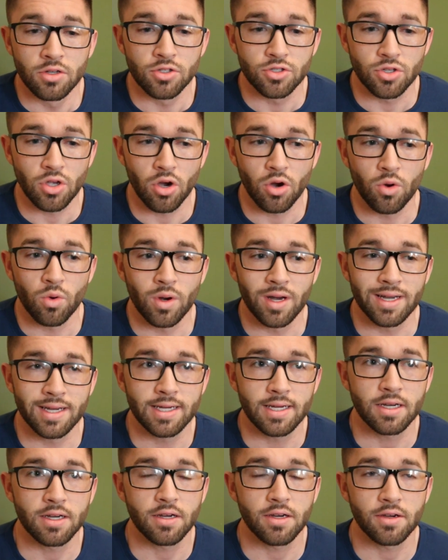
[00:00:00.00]
So
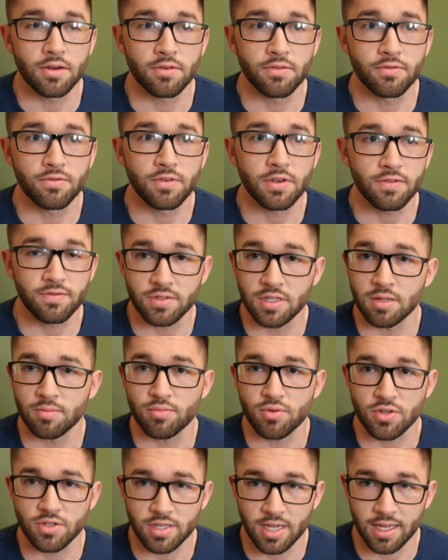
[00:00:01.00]

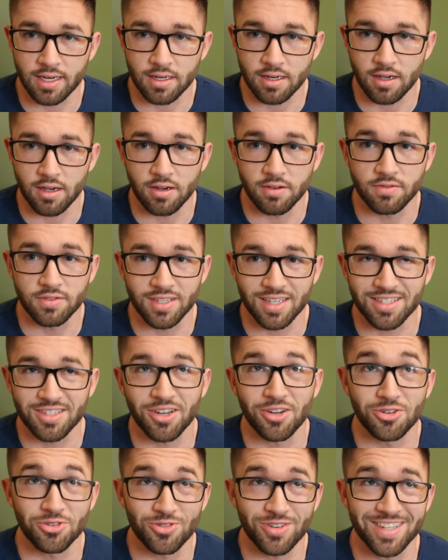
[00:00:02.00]
15% of
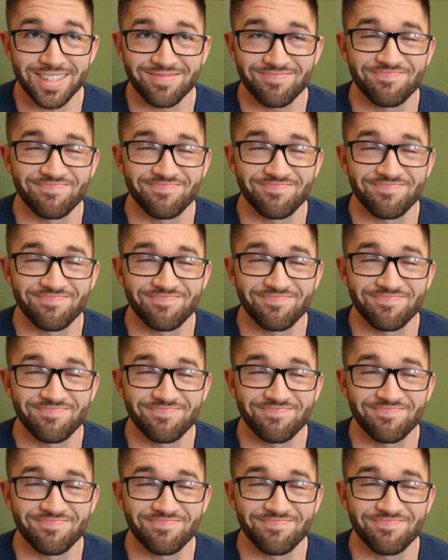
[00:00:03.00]
600,